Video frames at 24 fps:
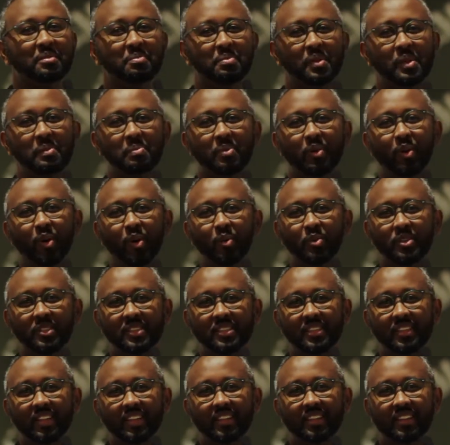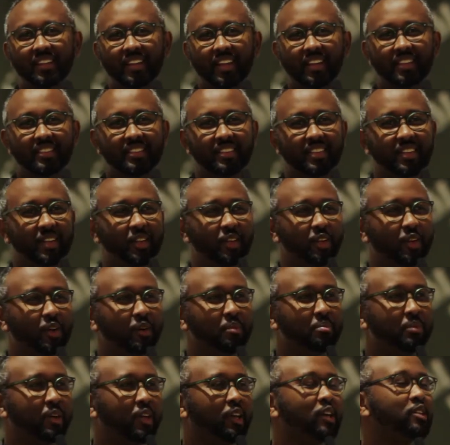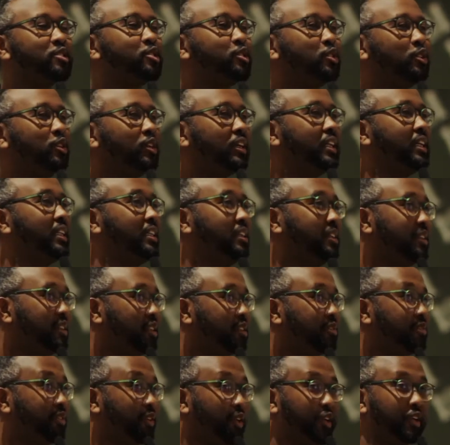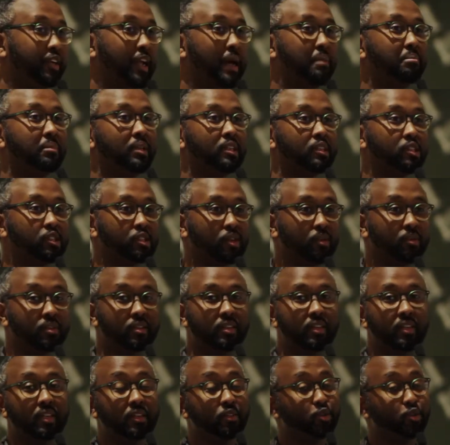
people always think that, because you look a little different, you're not Minnesotan.